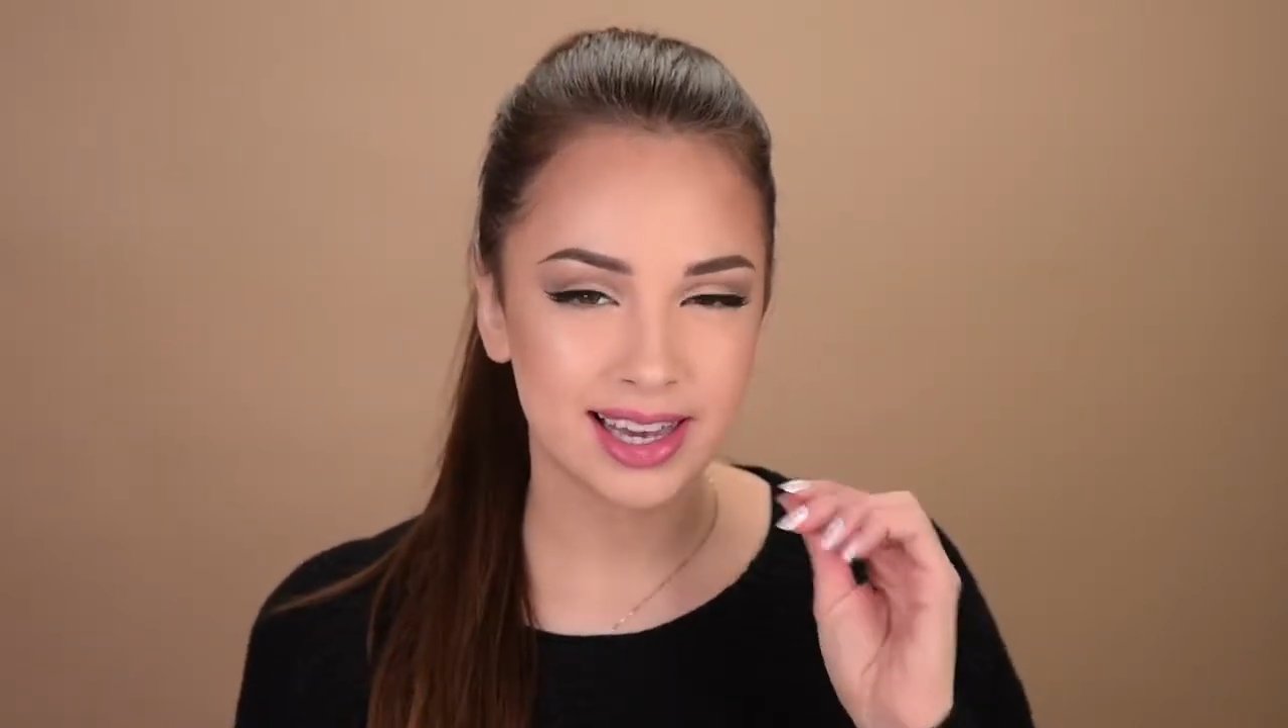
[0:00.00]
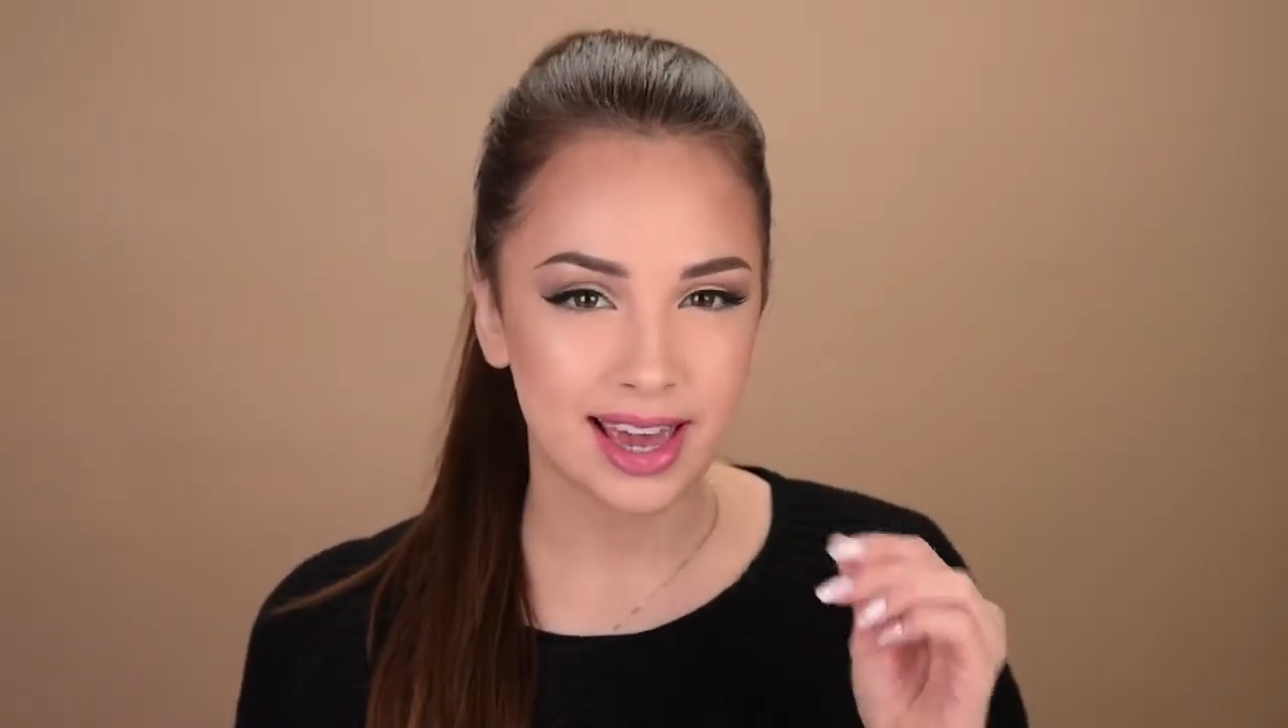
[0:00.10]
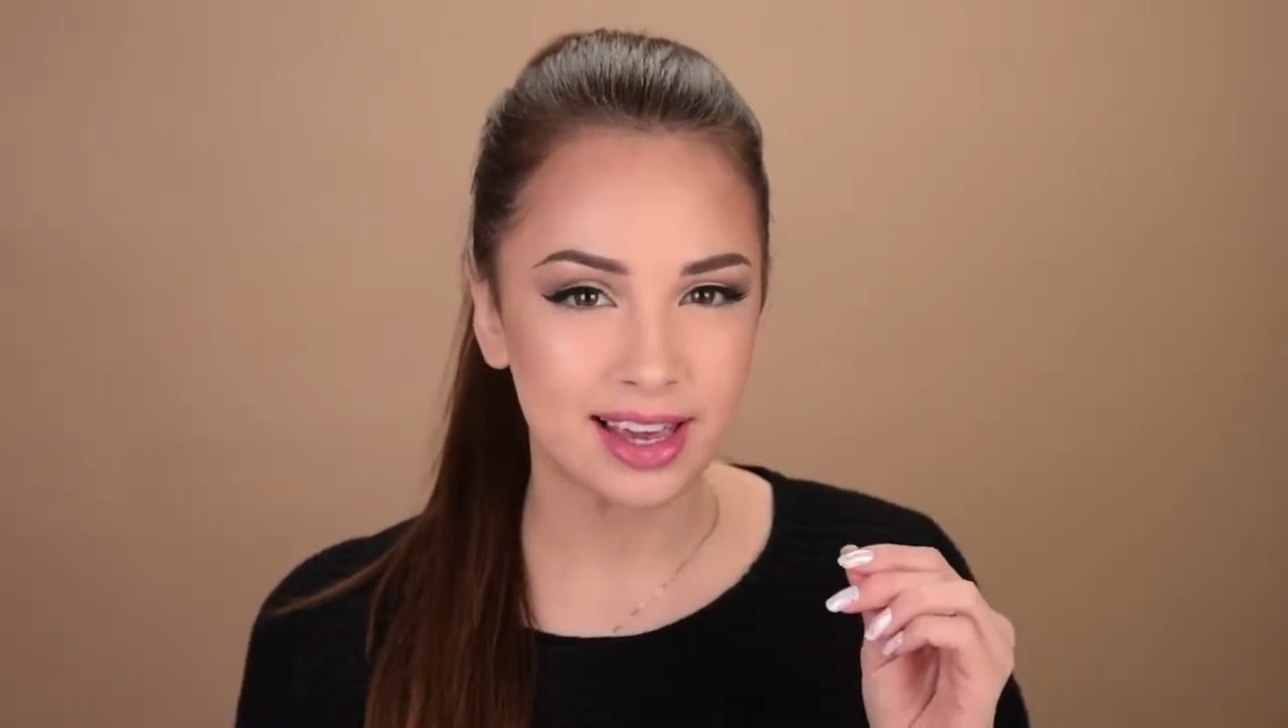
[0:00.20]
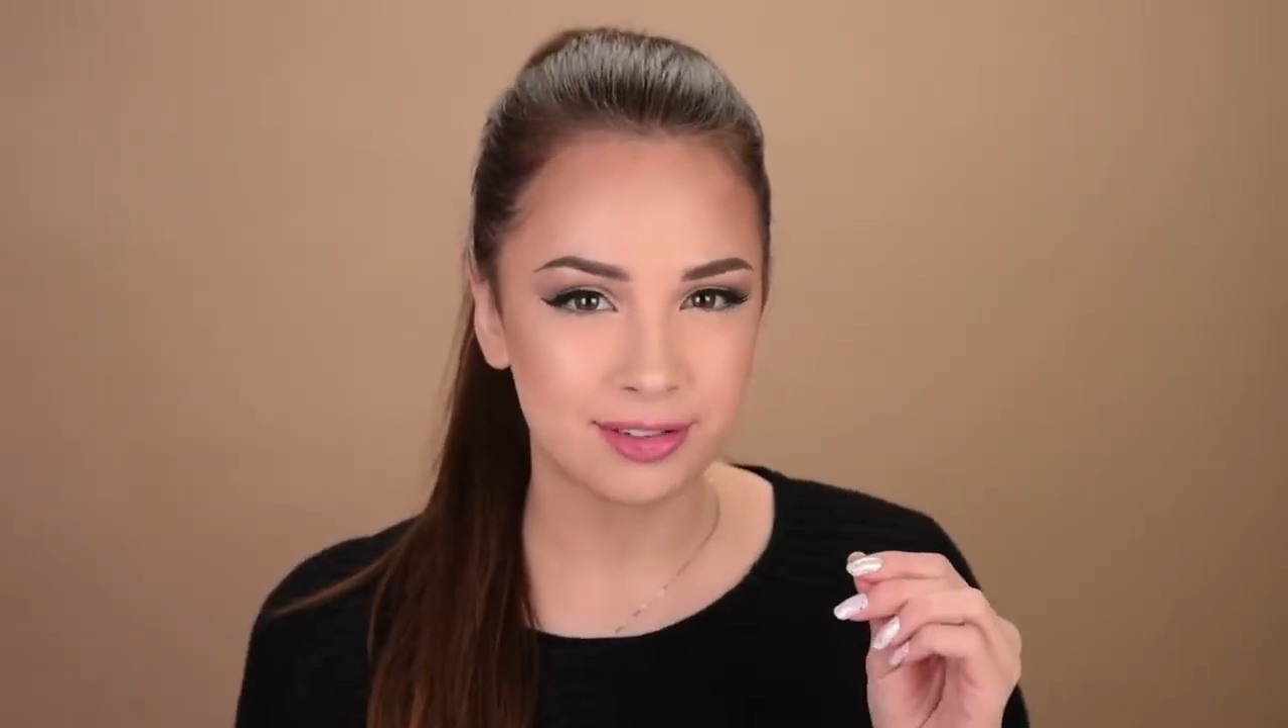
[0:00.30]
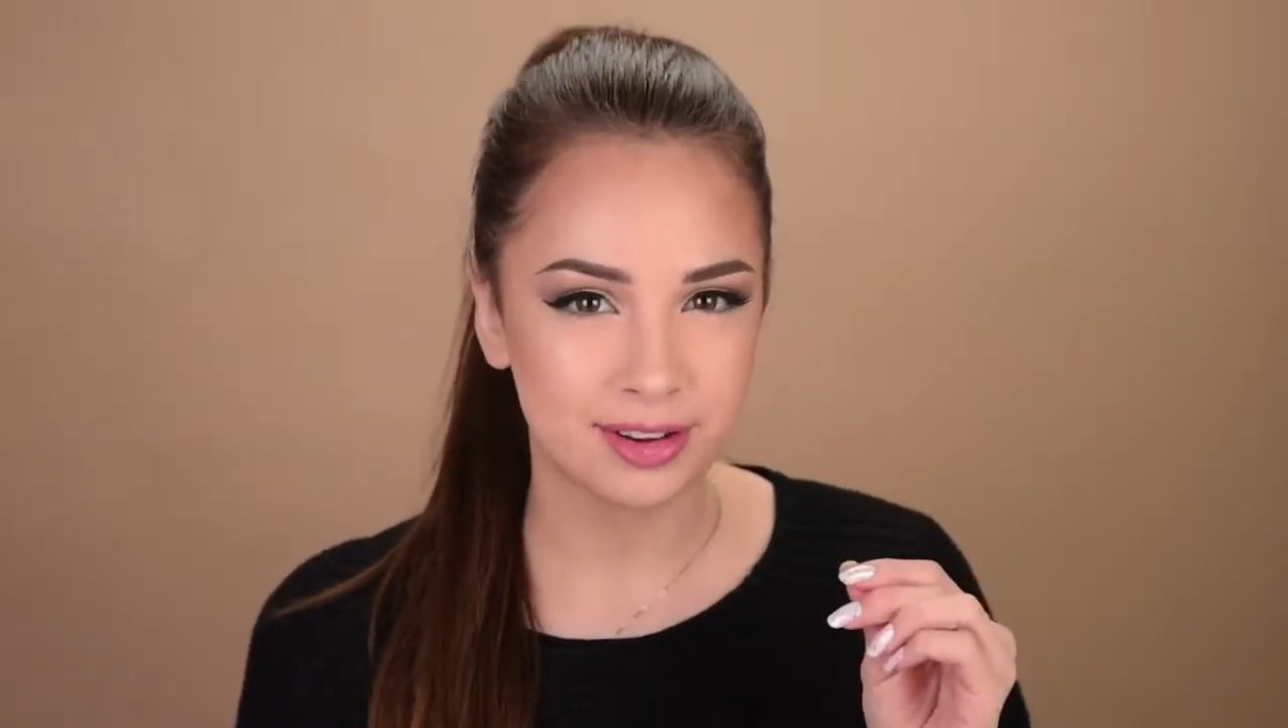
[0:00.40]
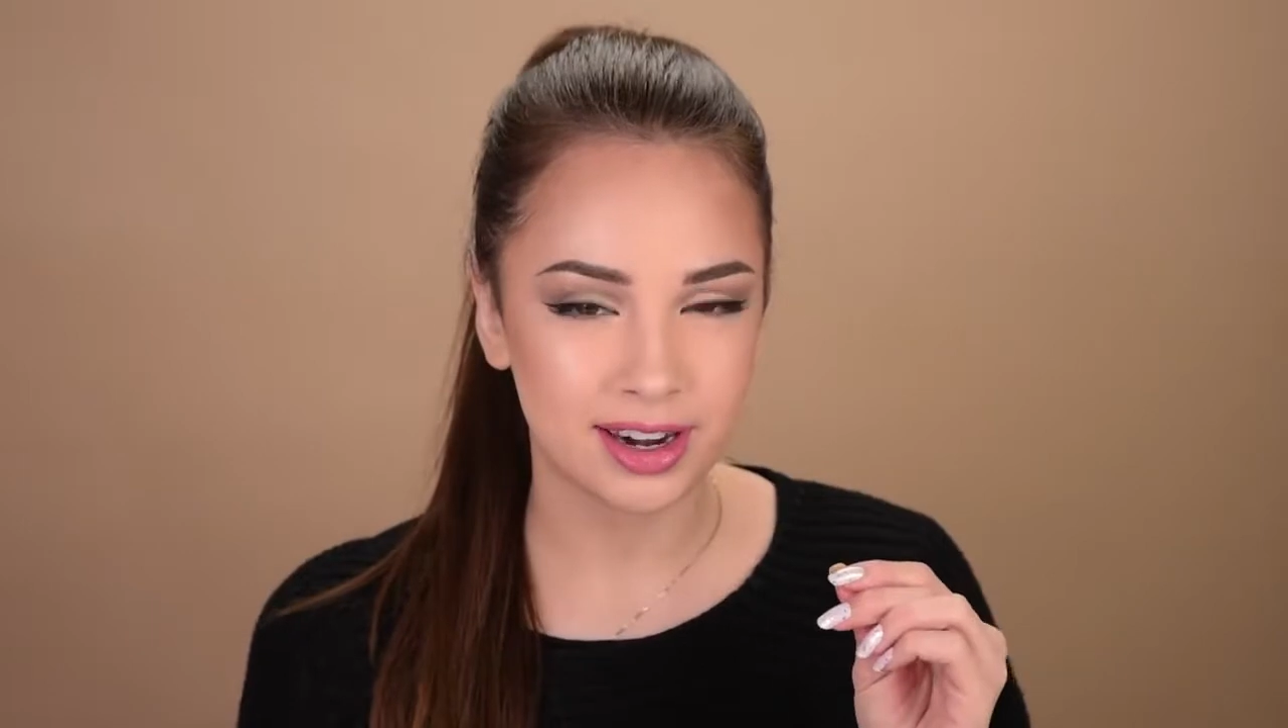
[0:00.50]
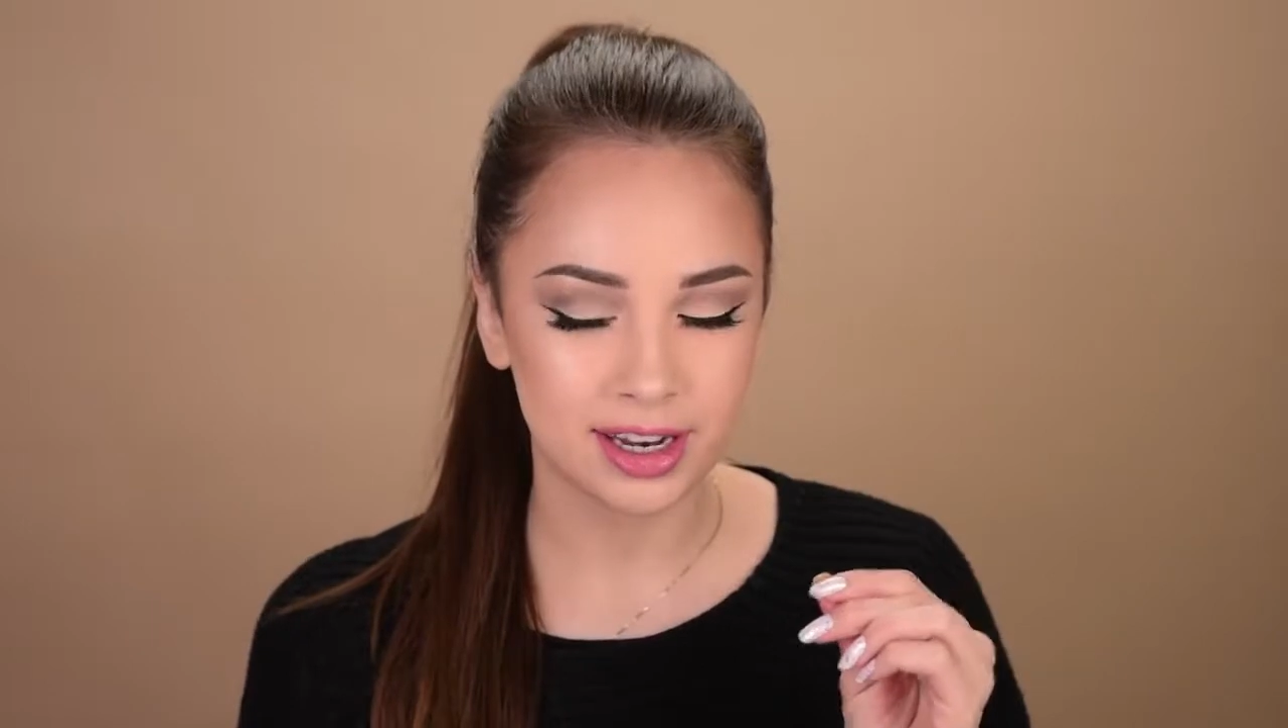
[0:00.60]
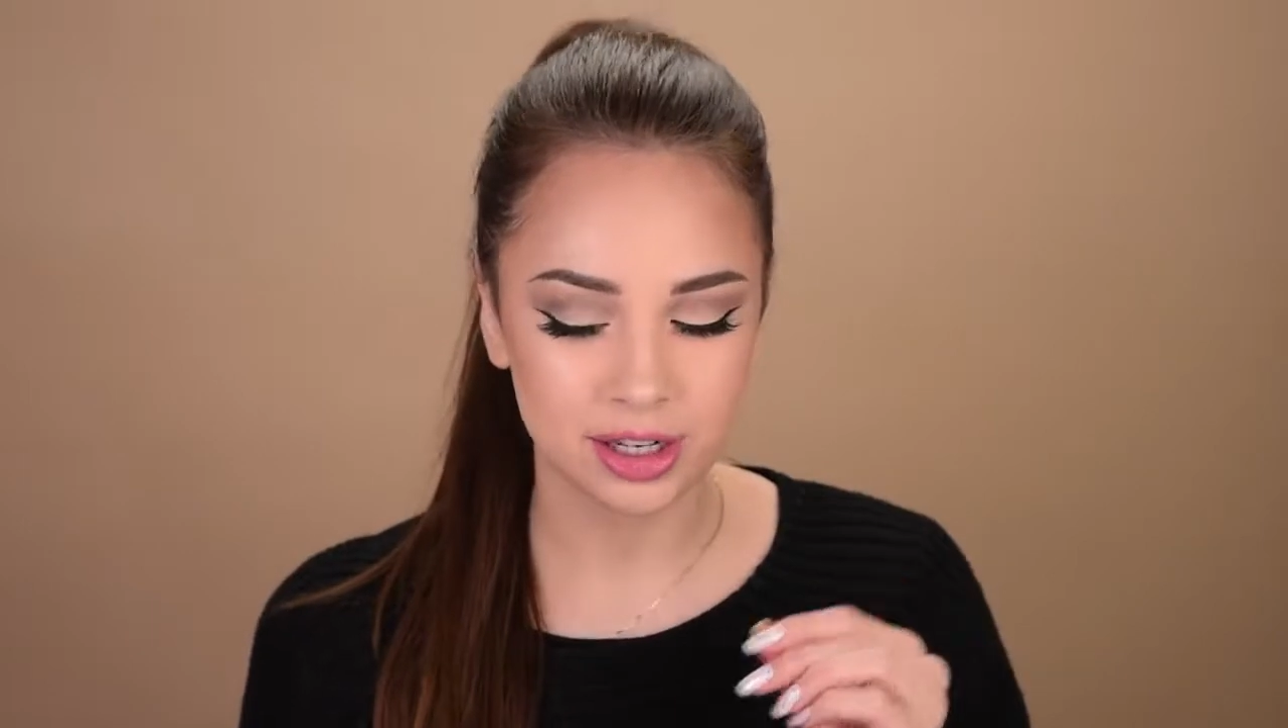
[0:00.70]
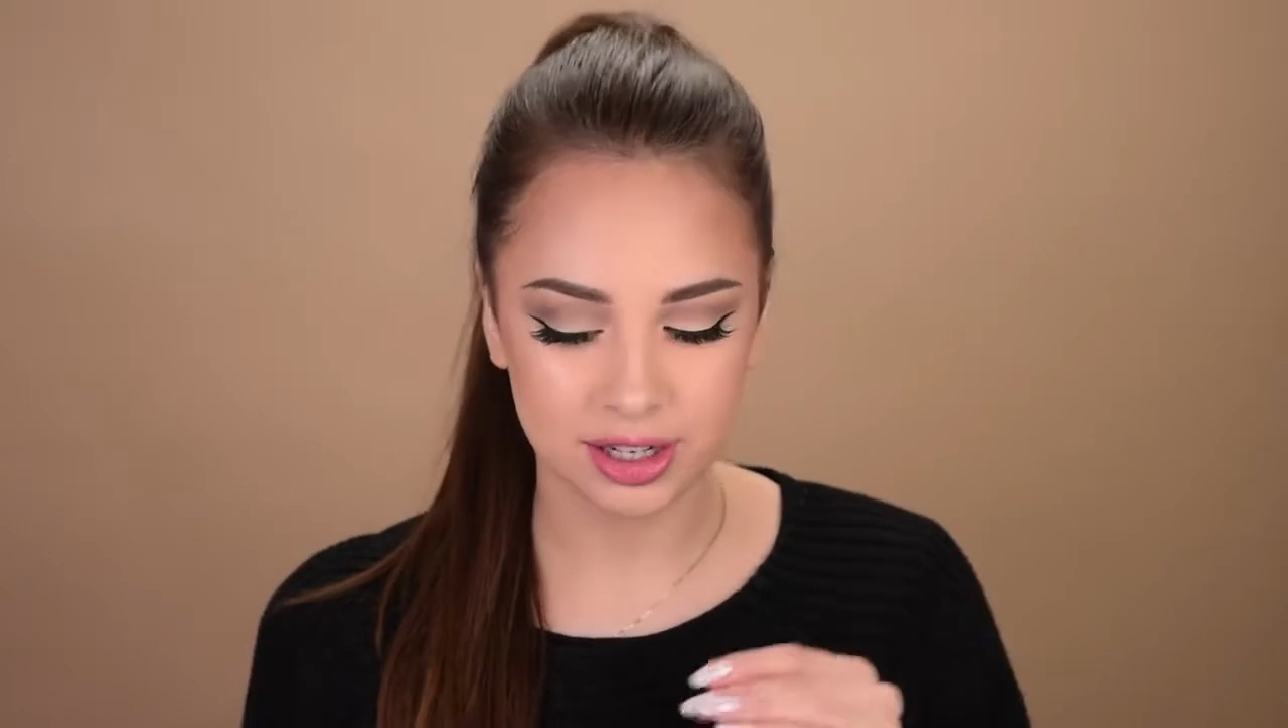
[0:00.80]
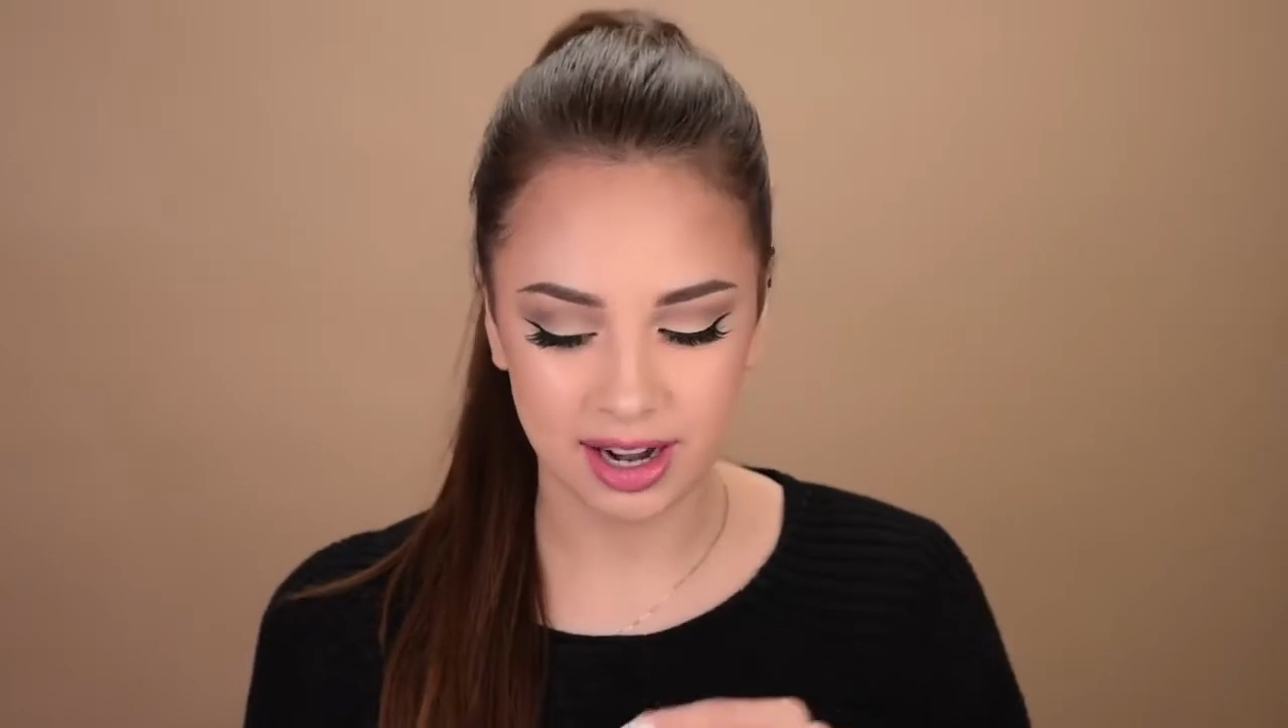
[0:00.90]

cakey finish